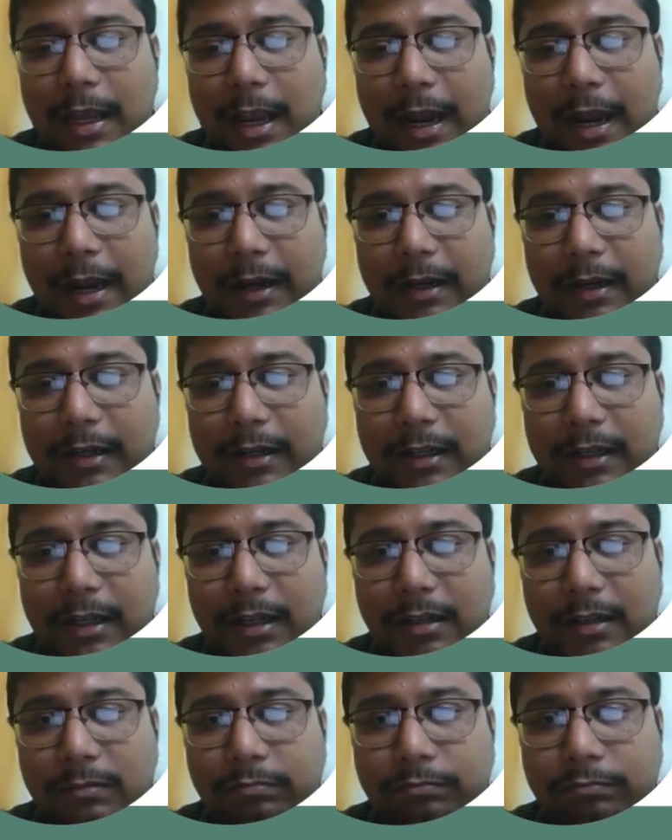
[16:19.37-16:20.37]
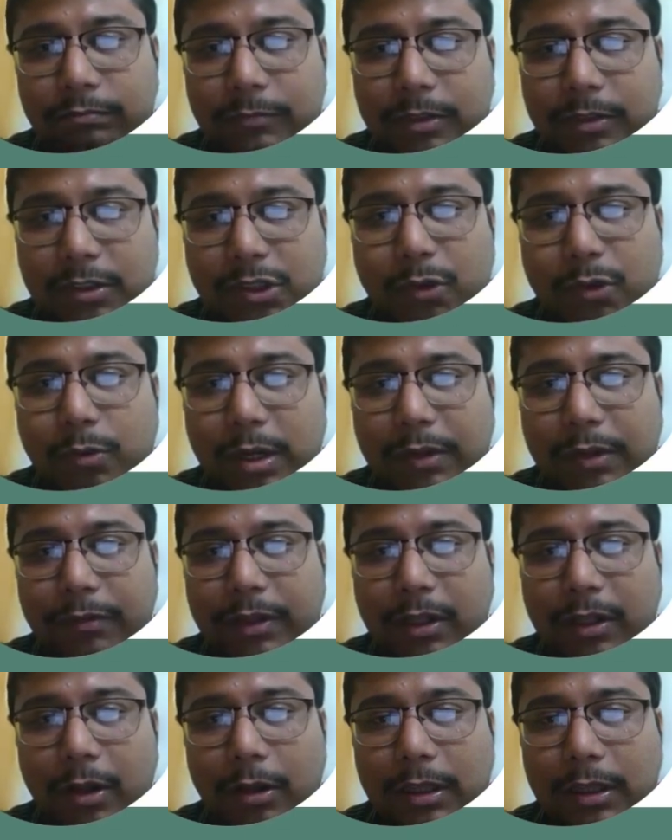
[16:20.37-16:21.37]
and soon you
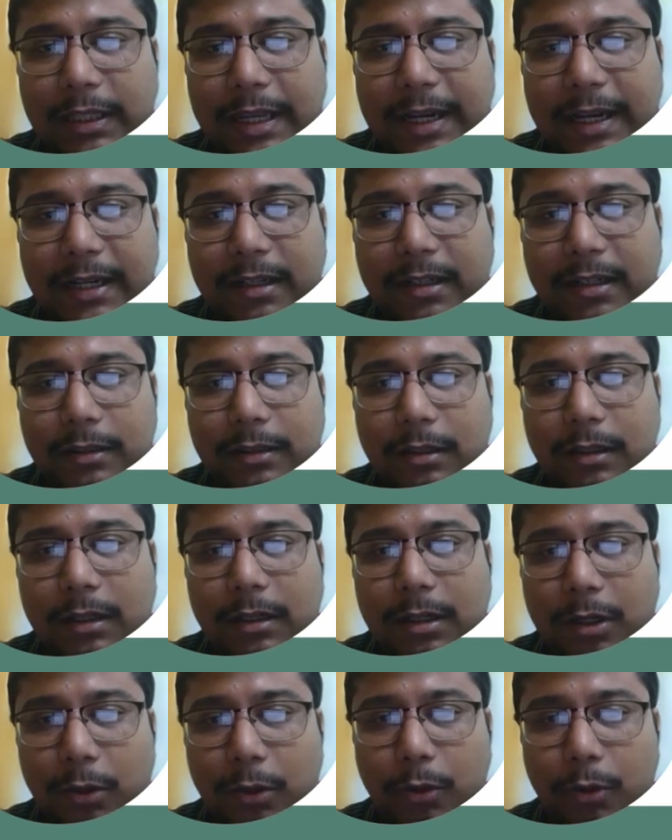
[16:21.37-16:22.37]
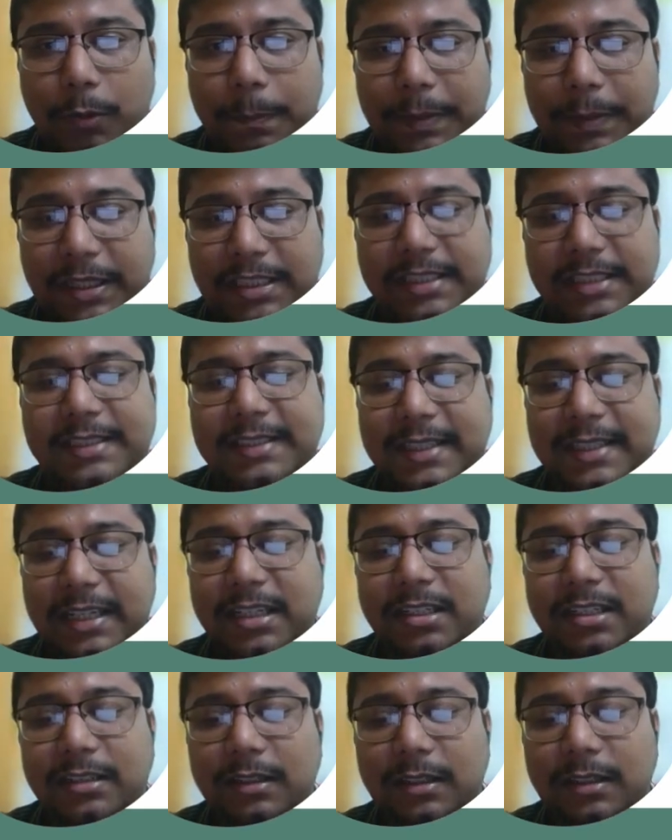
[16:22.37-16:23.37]
will all get a good PG
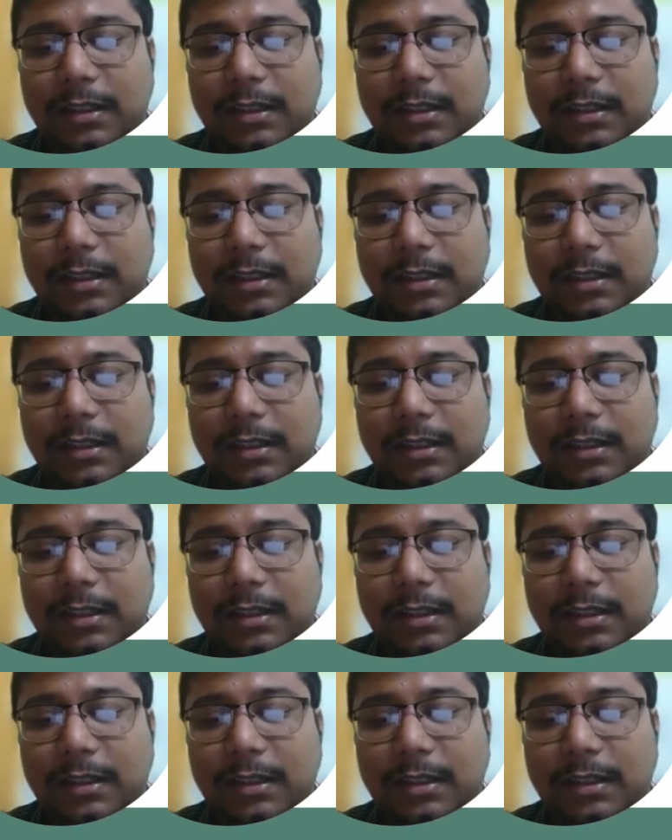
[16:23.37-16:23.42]
seat.